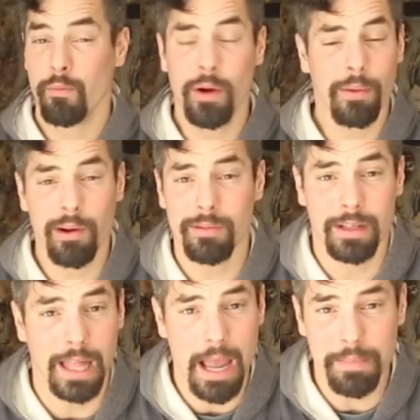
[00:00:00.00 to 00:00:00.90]
we were out
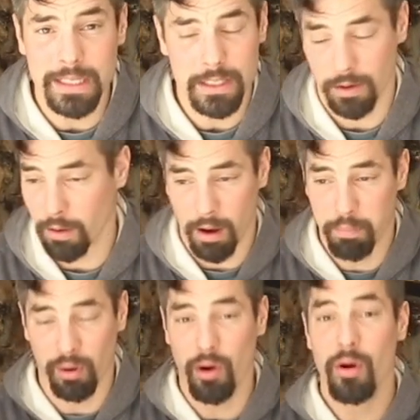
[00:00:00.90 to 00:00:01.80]
in Glamis, we
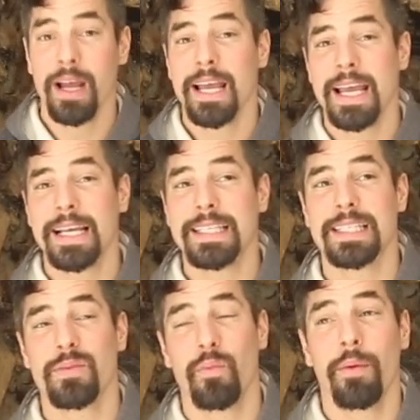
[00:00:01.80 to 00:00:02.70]

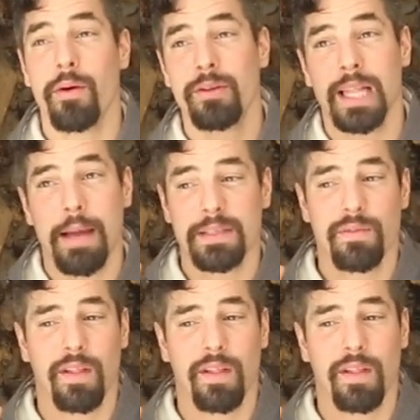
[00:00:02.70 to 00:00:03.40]
were out in Glamis